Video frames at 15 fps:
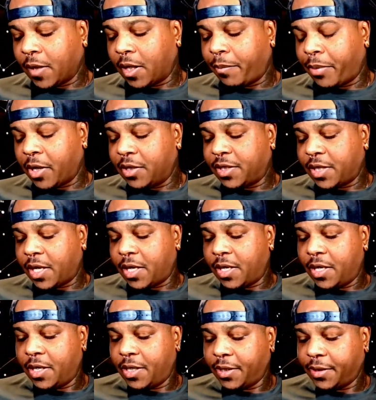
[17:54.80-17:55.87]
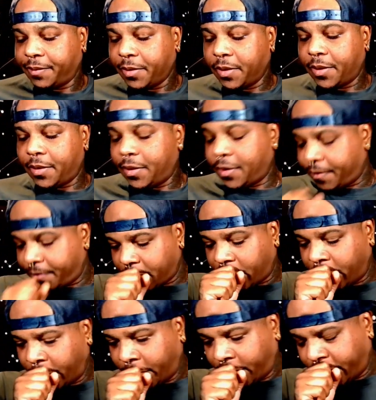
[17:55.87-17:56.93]
Your person,
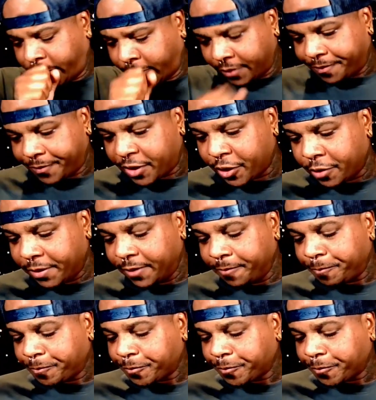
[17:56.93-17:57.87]
excuse me.